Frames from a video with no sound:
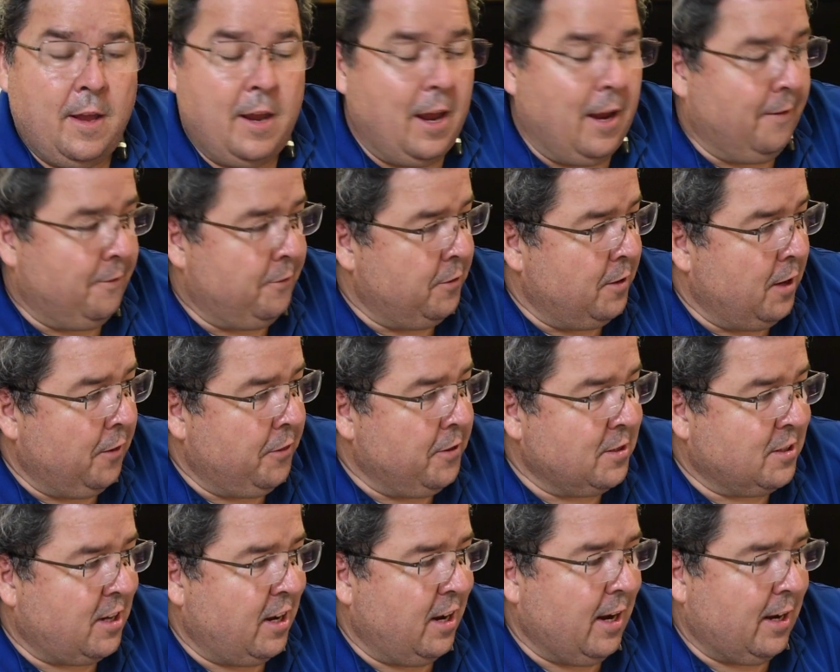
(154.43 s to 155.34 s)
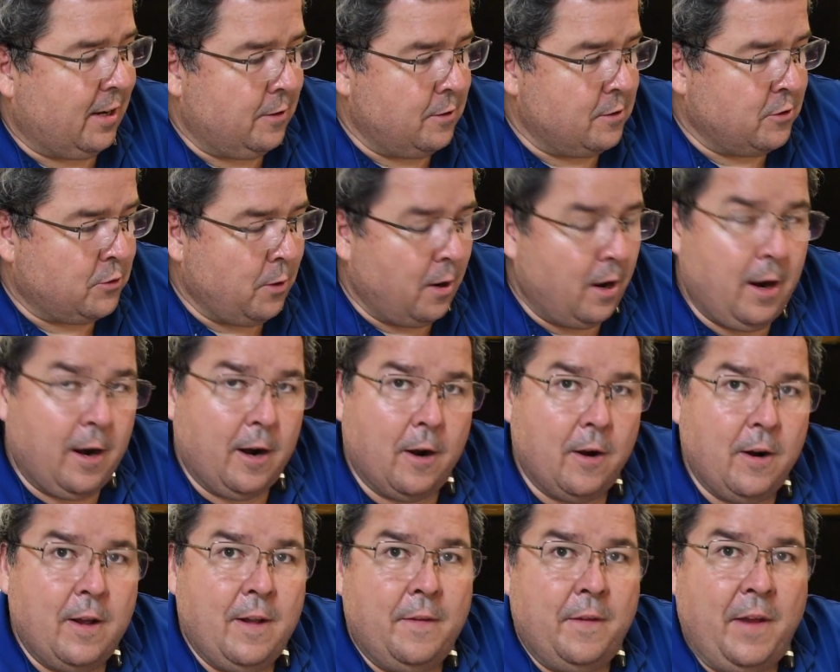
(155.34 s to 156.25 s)
If nothing's connected to the
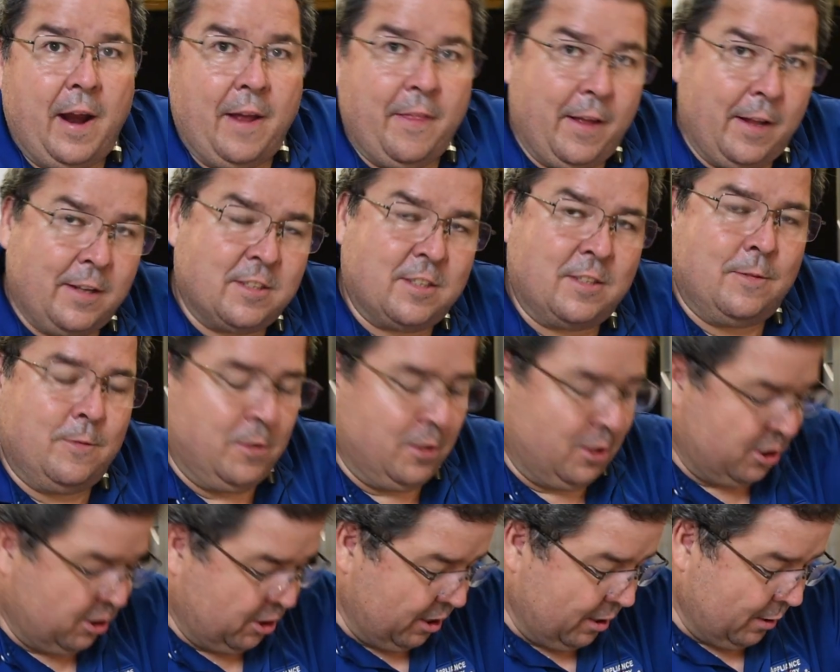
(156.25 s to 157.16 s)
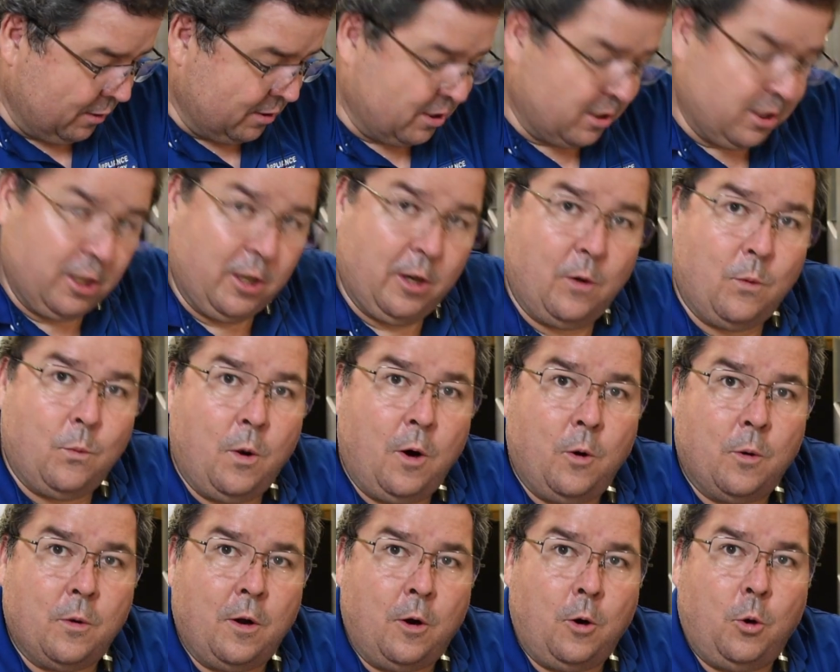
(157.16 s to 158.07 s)
dryer and that's the sheet still
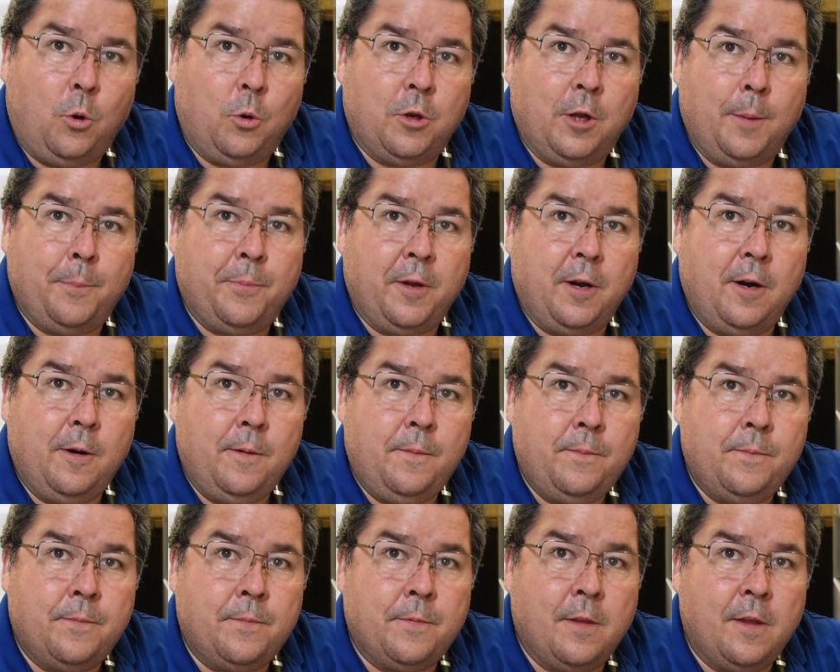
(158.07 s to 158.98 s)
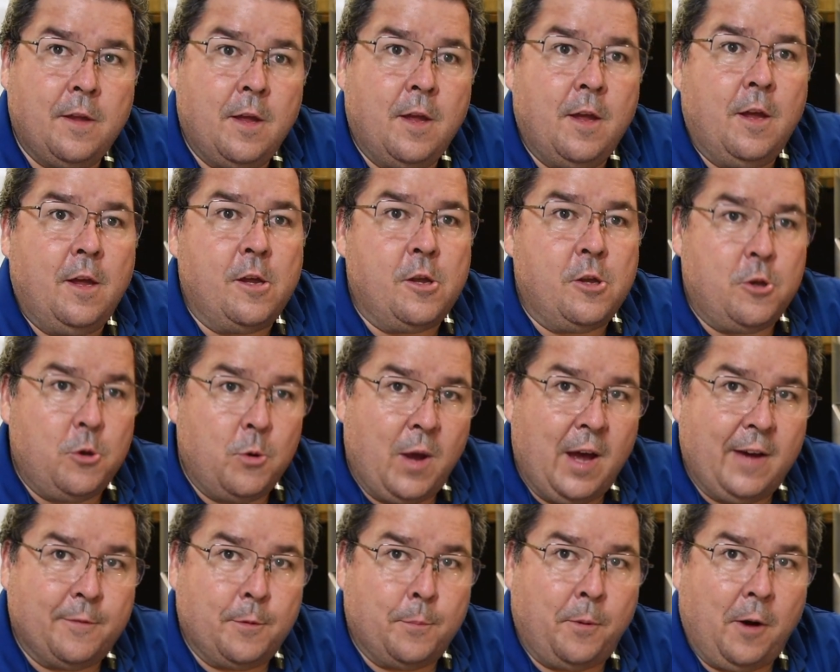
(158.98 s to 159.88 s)
won't hold up there, you
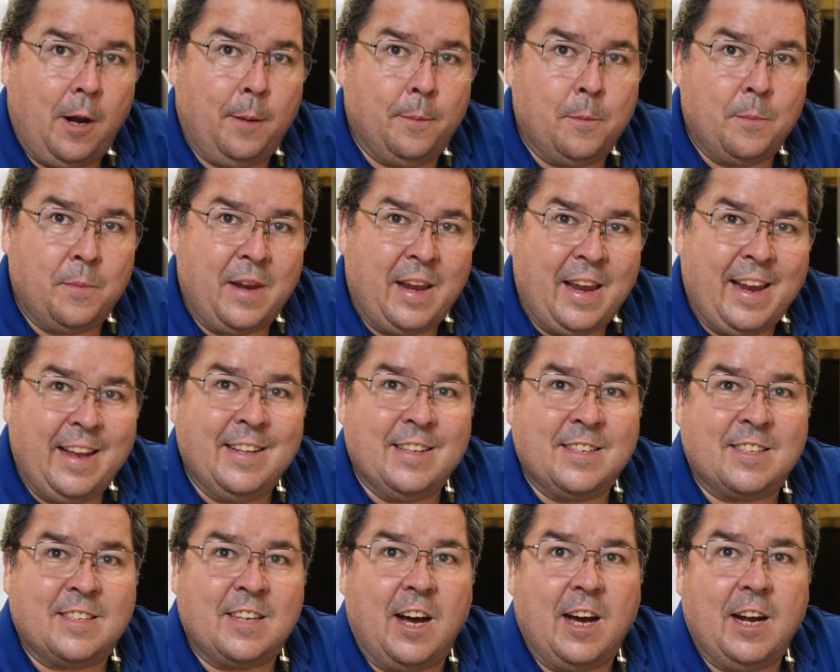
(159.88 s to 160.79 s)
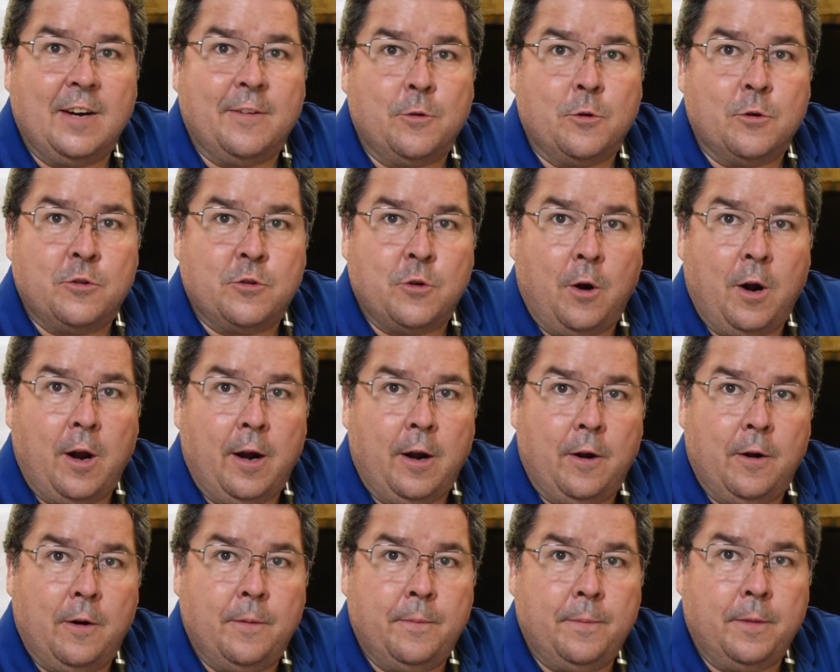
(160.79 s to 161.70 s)
have a problem inside of your
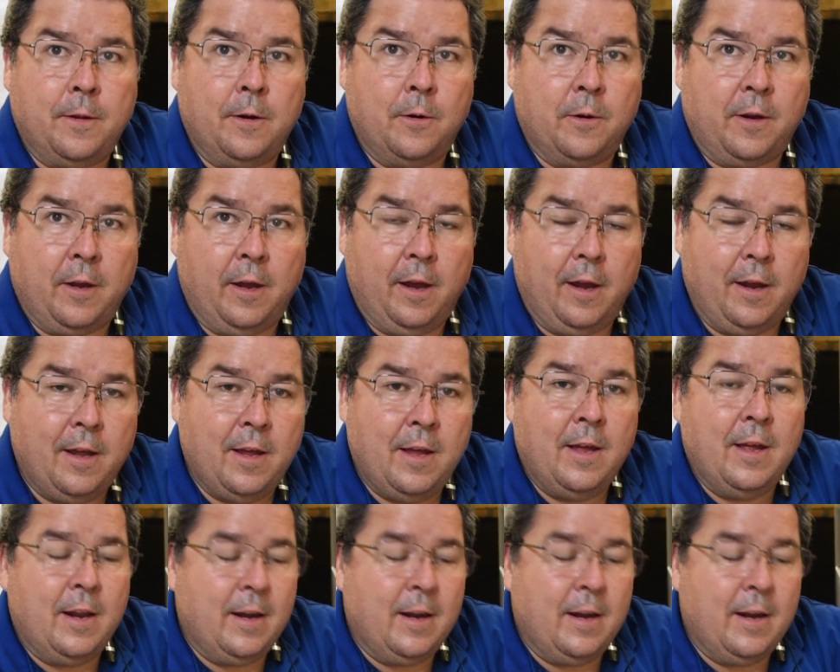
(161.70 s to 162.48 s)
dryer, okay?